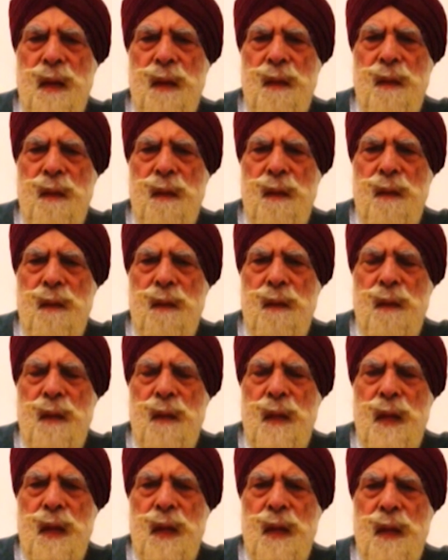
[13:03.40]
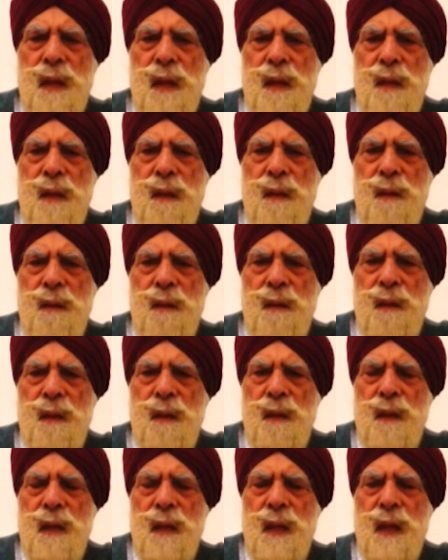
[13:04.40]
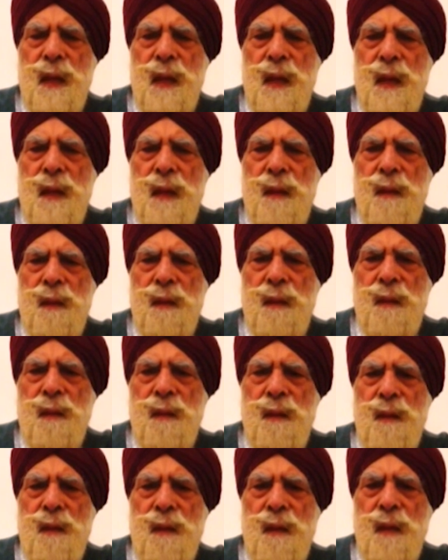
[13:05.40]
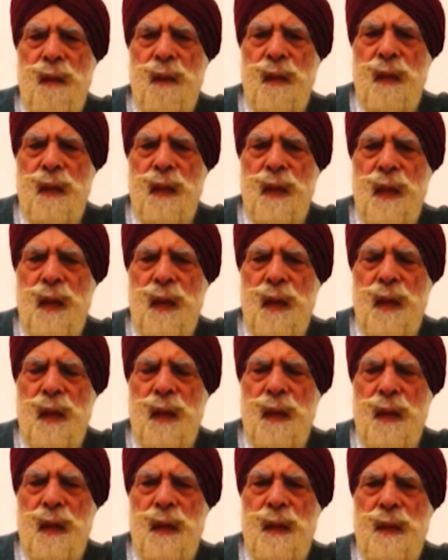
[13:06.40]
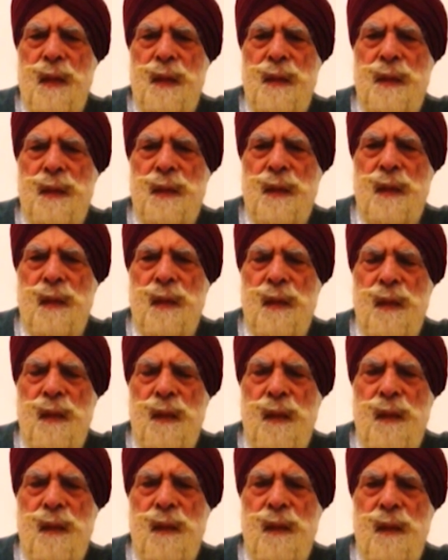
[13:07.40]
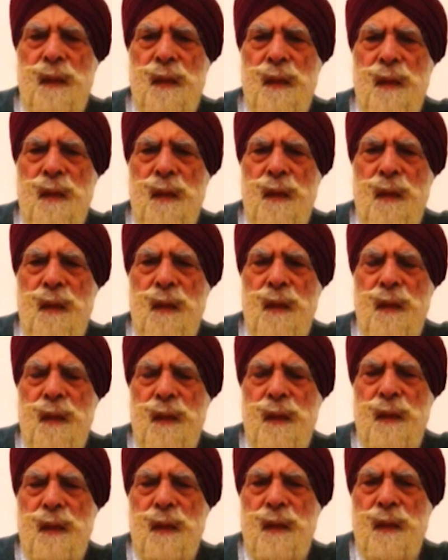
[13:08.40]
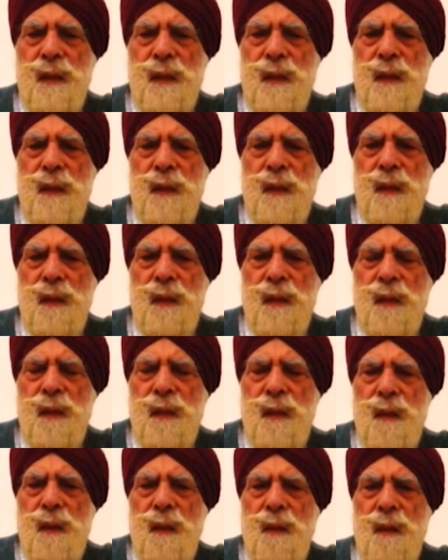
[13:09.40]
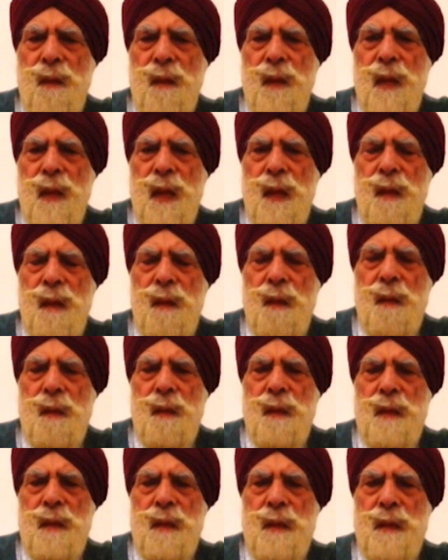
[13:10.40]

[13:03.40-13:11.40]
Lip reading: [no speech]